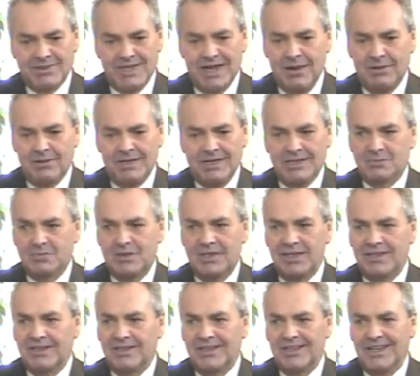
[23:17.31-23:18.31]
nowadays
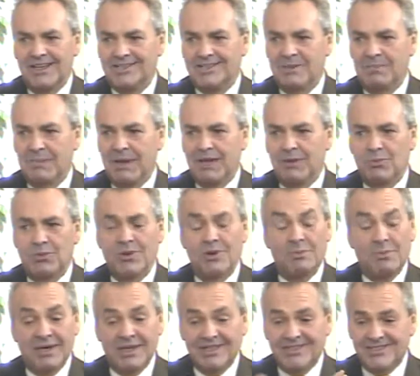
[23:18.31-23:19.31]
politically that's a bad
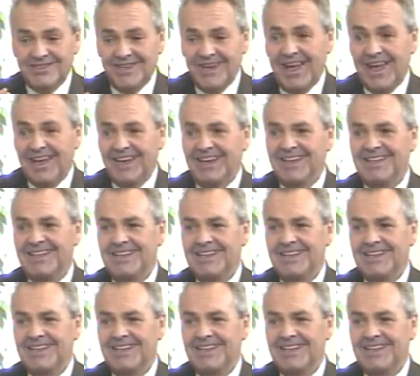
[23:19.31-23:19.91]
word, but it's not.